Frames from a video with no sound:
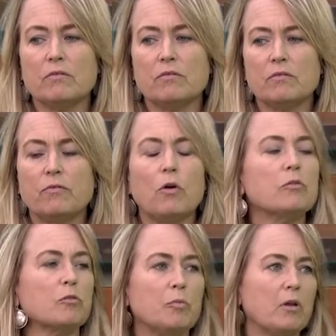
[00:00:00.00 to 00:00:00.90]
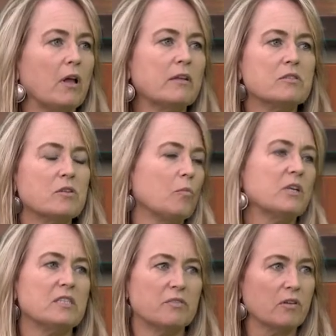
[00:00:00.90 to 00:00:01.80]
vulnerable on so
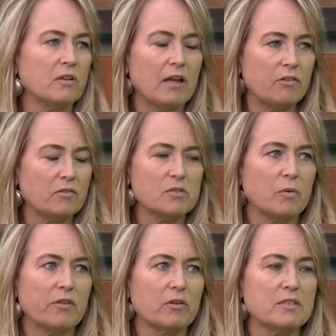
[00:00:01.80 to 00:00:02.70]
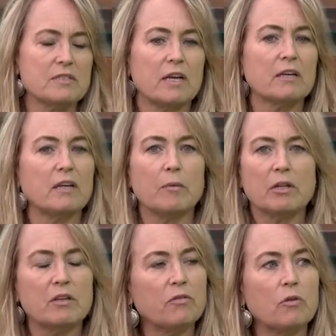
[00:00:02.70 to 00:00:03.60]
many different levels, whether it's
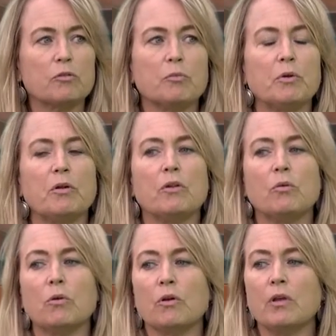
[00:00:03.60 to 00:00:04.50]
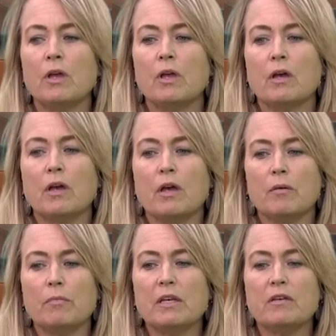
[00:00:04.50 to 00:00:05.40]
economically vulnerable or
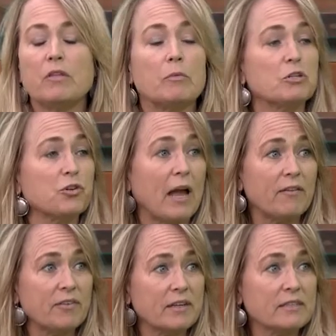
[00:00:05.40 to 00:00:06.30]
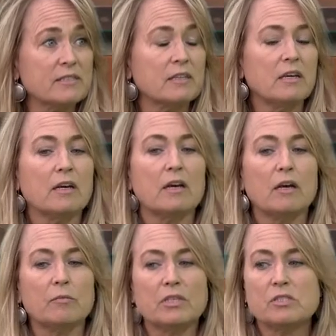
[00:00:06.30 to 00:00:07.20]
many of them are trafficked
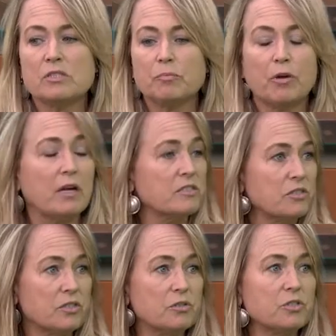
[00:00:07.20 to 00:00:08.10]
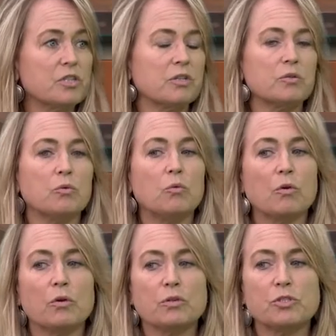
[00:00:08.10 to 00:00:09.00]
into prostitution
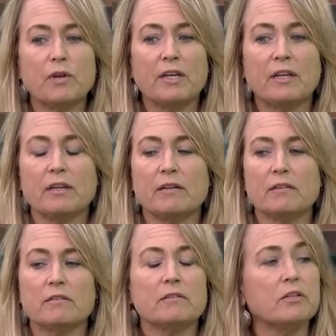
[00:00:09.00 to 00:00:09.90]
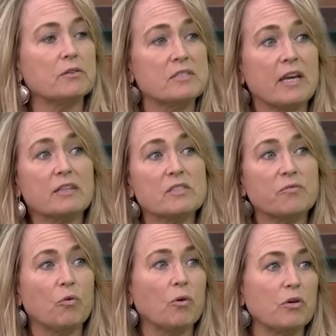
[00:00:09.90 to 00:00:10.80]
or trading sex
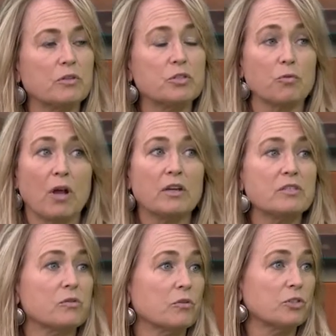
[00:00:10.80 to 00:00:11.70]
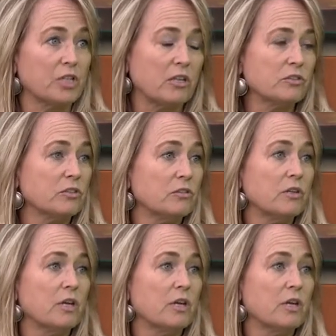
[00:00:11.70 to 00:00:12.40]
for drugs or shelter